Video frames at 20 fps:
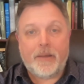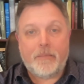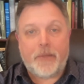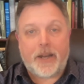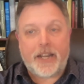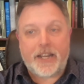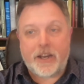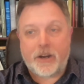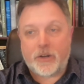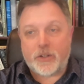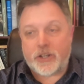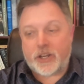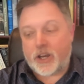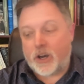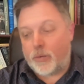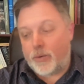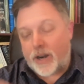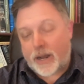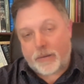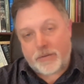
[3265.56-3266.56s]
Many years
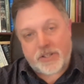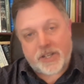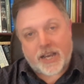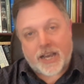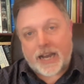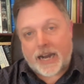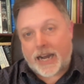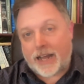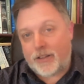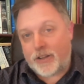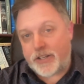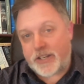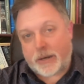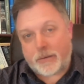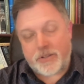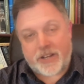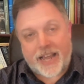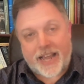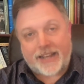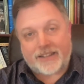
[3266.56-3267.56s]
ago when I was in college, I
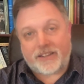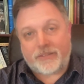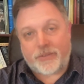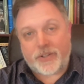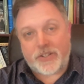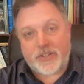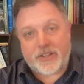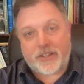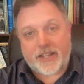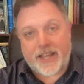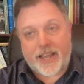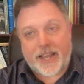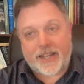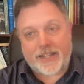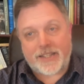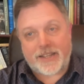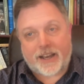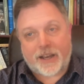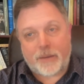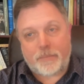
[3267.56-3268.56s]
was an activist in the
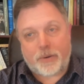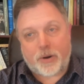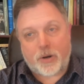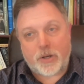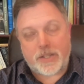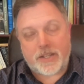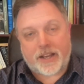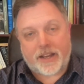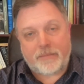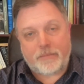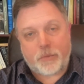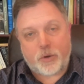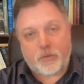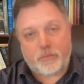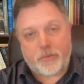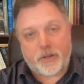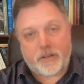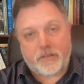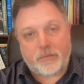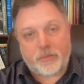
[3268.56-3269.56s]
anti-apartheid
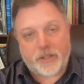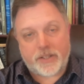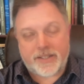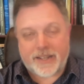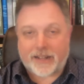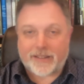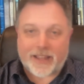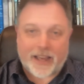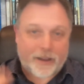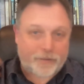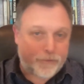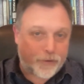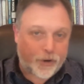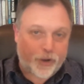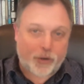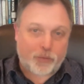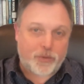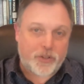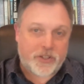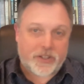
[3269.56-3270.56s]
movement when South
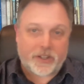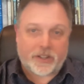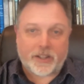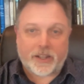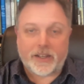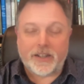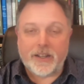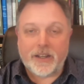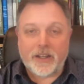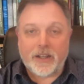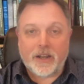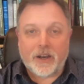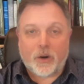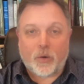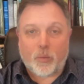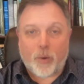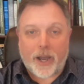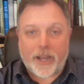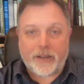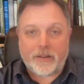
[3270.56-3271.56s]
Africa was still a
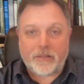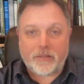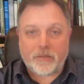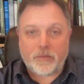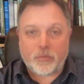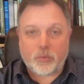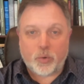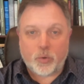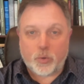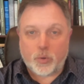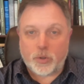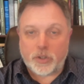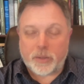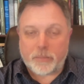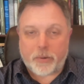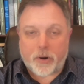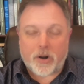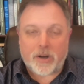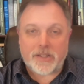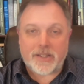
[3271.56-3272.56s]
white-ruled
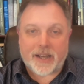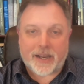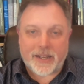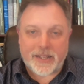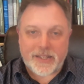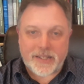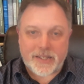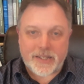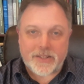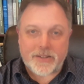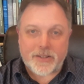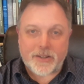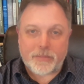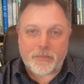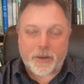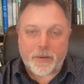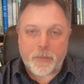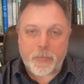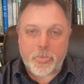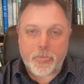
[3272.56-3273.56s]
apartheid system.
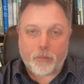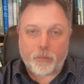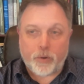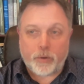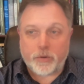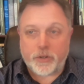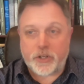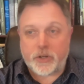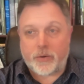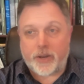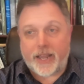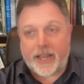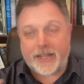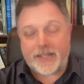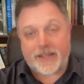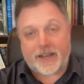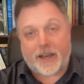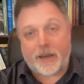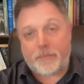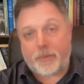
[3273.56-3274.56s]
And we were doing
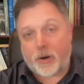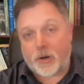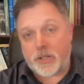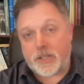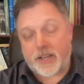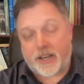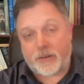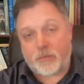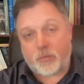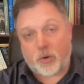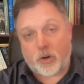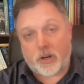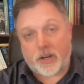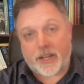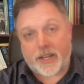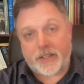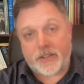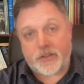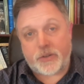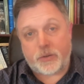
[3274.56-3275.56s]
anti-apartheid work
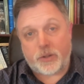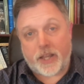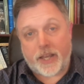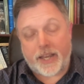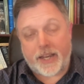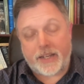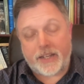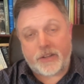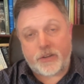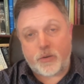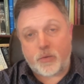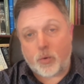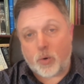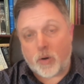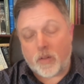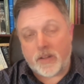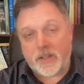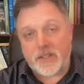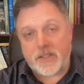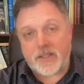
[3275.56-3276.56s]
at Tulane in New
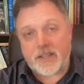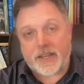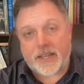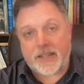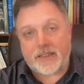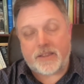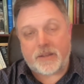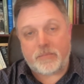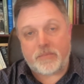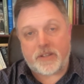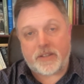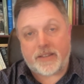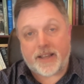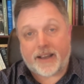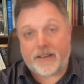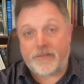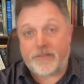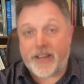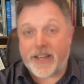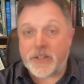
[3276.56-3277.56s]
Orleans to get them to
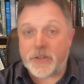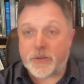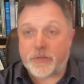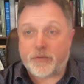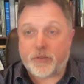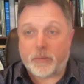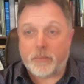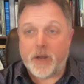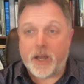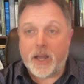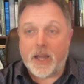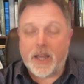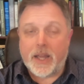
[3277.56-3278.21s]
divest from